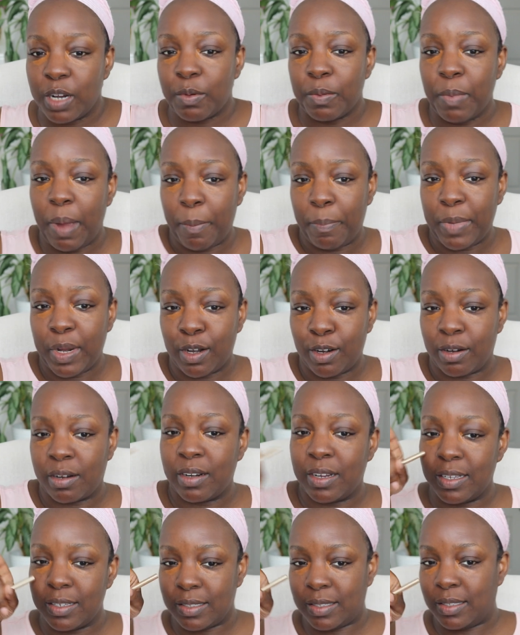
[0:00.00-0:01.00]
but my mirror
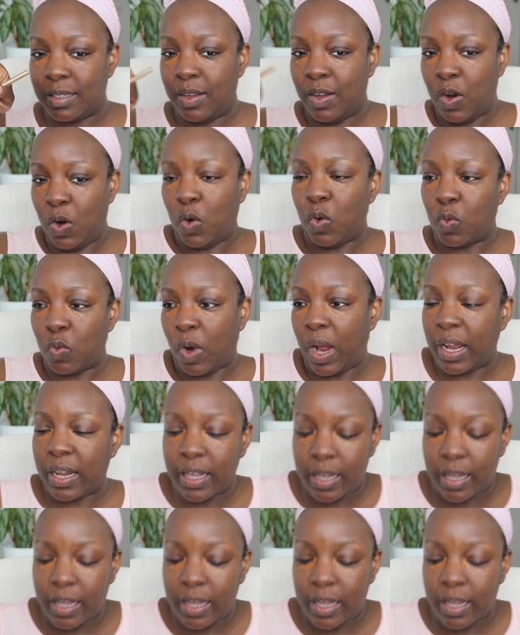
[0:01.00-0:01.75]
is right